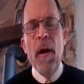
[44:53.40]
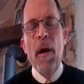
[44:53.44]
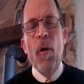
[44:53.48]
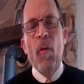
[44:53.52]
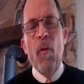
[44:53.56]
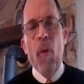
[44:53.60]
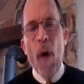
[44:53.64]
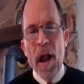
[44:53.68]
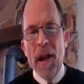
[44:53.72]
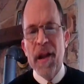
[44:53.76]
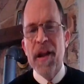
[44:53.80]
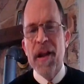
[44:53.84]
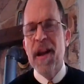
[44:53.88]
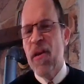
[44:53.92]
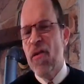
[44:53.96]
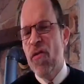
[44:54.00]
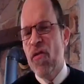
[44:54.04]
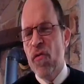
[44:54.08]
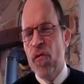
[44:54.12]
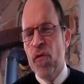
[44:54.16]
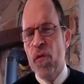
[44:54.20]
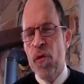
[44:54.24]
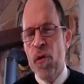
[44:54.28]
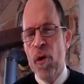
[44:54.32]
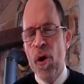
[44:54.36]
While it is
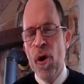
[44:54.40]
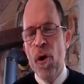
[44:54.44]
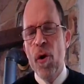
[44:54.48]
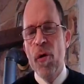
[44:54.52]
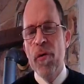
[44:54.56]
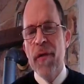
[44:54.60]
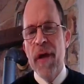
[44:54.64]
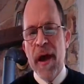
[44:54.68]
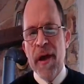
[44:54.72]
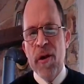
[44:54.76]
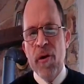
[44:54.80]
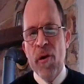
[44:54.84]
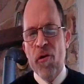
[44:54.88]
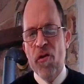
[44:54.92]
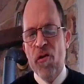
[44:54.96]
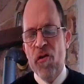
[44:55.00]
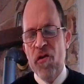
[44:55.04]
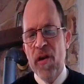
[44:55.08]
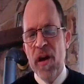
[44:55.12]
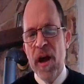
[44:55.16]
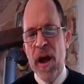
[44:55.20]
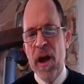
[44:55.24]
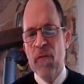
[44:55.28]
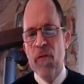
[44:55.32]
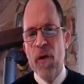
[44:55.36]
true that your
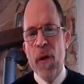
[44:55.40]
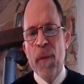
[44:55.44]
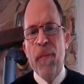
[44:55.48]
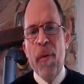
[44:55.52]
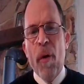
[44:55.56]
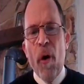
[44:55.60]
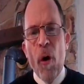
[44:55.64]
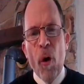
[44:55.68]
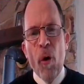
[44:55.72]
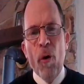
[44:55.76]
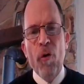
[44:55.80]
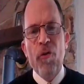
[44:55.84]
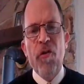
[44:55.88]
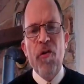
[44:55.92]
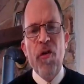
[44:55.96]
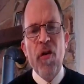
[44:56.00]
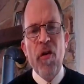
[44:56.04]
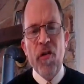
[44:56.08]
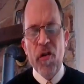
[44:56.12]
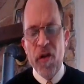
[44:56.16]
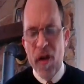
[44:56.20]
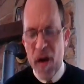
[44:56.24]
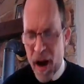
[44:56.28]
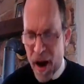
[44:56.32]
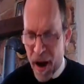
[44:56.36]
sin
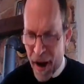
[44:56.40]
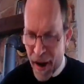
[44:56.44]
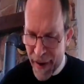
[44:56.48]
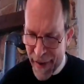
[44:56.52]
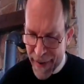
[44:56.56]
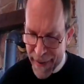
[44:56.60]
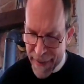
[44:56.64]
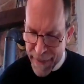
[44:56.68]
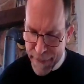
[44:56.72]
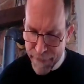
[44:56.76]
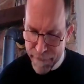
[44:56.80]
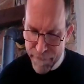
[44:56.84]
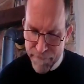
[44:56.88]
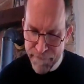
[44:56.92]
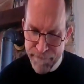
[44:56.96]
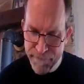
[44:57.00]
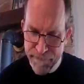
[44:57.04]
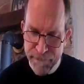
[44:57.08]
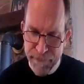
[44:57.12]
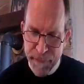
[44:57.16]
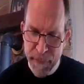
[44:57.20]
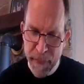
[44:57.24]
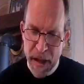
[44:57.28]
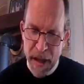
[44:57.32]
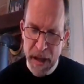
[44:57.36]
repulses God,
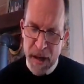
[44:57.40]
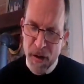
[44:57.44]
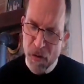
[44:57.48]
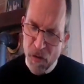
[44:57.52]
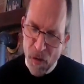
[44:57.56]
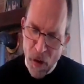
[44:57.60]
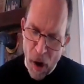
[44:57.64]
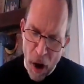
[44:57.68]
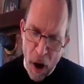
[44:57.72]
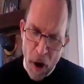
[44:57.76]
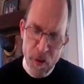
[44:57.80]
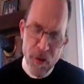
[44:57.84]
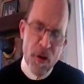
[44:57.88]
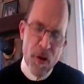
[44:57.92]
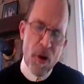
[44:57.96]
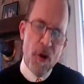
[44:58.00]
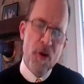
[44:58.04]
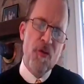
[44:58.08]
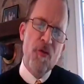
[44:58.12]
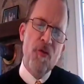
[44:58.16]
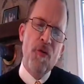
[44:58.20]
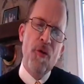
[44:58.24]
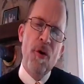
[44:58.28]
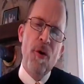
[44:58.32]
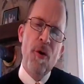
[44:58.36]
it is also
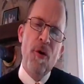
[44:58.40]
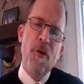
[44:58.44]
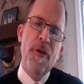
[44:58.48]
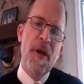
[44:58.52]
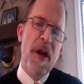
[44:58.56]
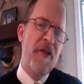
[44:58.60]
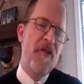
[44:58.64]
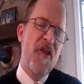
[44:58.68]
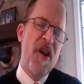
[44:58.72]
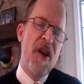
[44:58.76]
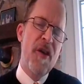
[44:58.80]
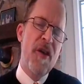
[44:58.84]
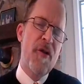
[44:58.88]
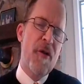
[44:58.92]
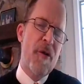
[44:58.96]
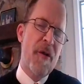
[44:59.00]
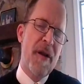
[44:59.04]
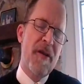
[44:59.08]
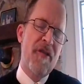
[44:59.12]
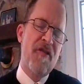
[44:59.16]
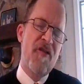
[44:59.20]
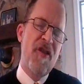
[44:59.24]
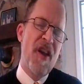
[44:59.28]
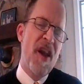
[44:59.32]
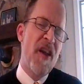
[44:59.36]
true that
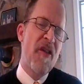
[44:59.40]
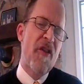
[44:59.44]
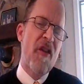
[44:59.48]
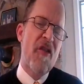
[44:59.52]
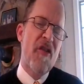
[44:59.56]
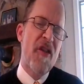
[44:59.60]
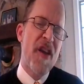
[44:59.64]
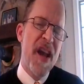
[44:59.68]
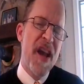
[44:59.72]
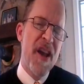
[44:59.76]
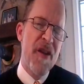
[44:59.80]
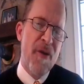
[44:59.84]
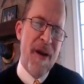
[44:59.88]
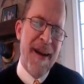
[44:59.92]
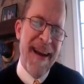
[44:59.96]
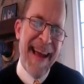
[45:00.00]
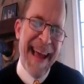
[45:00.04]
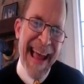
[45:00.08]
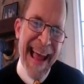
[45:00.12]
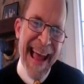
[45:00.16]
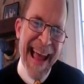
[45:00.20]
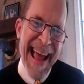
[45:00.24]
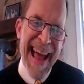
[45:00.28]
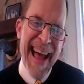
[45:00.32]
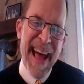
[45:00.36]
Jesus either
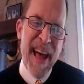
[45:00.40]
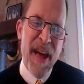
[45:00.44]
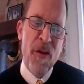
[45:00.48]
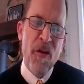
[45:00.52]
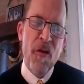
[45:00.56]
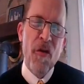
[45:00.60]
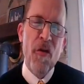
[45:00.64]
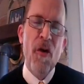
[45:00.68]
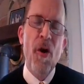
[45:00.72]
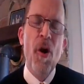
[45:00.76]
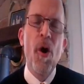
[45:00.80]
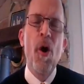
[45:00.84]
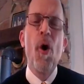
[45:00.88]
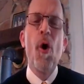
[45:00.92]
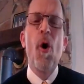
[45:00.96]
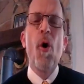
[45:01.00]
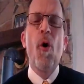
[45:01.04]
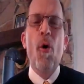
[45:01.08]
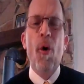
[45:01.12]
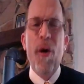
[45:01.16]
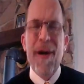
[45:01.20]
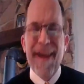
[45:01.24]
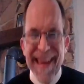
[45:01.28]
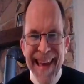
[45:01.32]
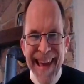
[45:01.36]
has
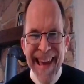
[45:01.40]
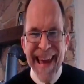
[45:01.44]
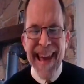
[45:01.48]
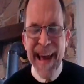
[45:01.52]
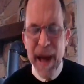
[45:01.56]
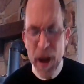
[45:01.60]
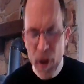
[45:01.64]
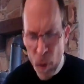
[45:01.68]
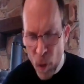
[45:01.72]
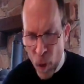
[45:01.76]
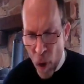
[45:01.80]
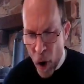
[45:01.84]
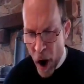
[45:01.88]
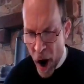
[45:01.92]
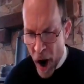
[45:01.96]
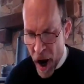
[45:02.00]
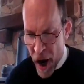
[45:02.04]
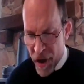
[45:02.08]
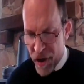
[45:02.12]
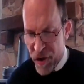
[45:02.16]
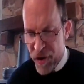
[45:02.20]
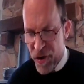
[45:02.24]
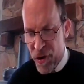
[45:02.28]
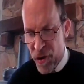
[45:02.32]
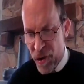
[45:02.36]
or can
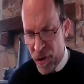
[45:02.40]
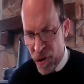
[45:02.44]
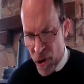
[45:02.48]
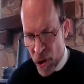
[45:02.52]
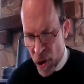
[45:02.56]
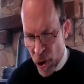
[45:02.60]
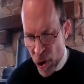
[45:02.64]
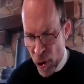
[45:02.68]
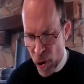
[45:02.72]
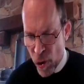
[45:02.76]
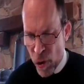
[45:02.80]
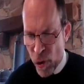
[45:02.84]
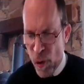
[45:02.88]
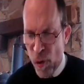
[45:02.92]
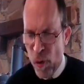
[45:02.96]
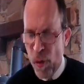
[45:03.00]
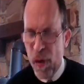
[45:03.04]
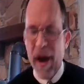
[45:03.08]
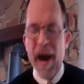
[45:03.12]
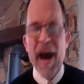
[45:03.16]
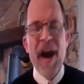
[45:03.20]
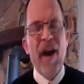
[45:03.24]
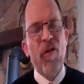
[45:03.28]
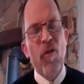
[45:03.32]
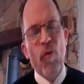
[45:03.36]
wash you
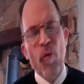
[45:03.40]
as